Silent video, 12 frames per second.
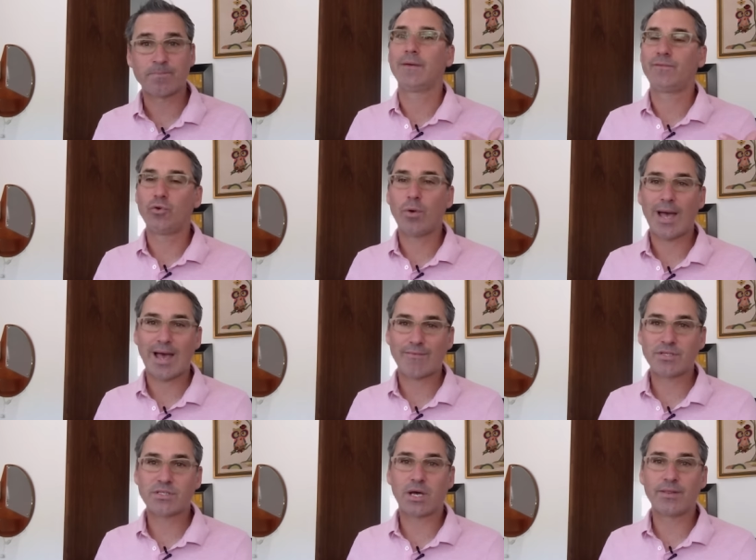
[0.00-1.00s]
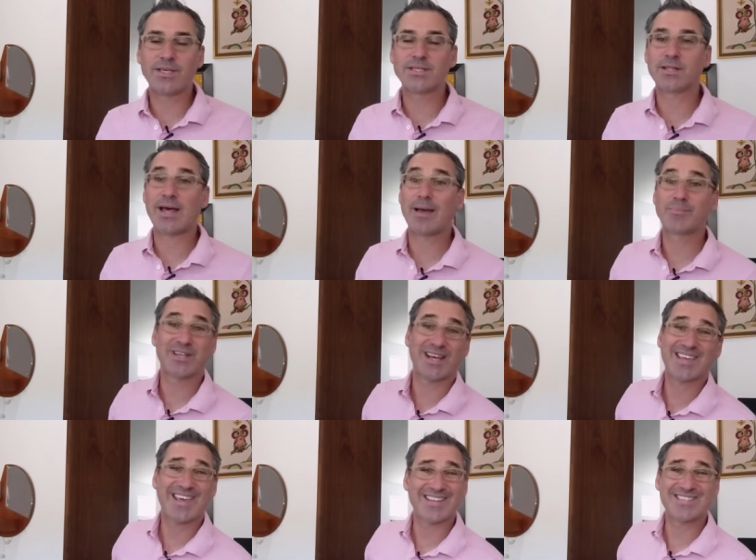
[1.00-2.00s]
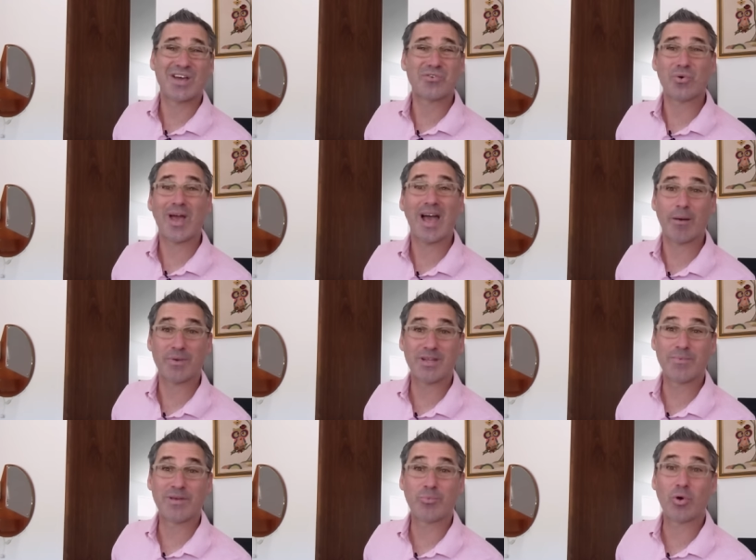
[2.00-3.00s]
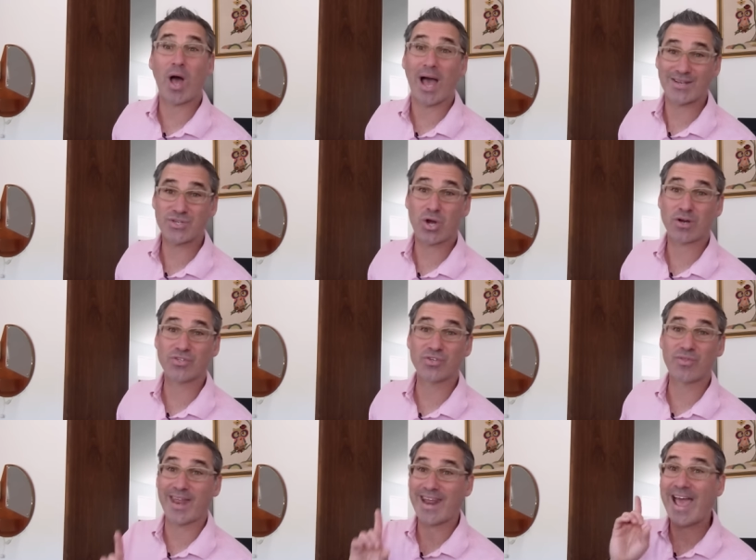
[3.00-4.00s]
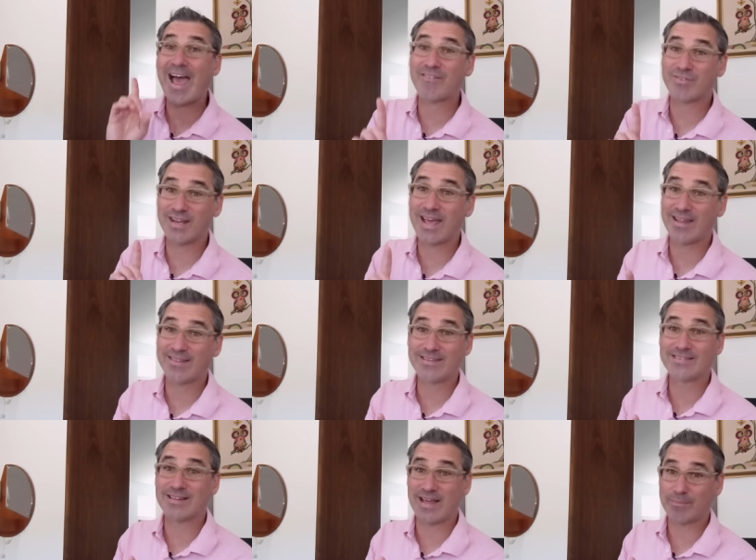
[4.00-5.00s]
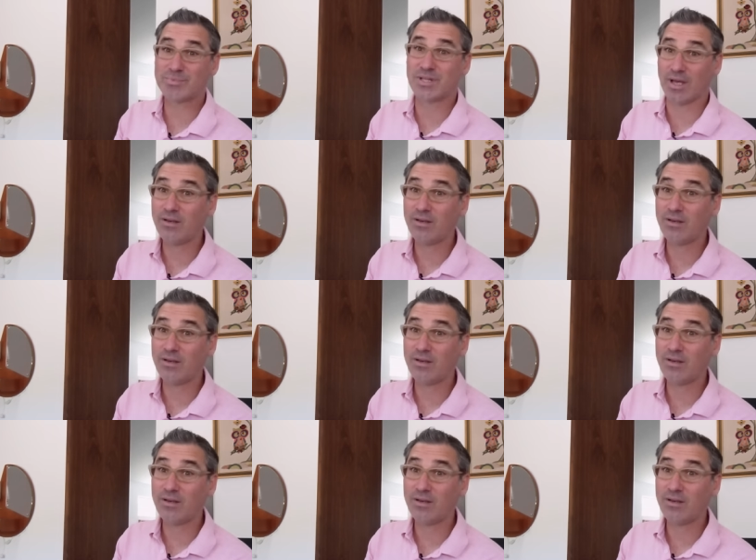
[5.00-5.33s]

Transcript: If you haven't done these labs, and I can't tell you how many people I talk to that haven't had these labs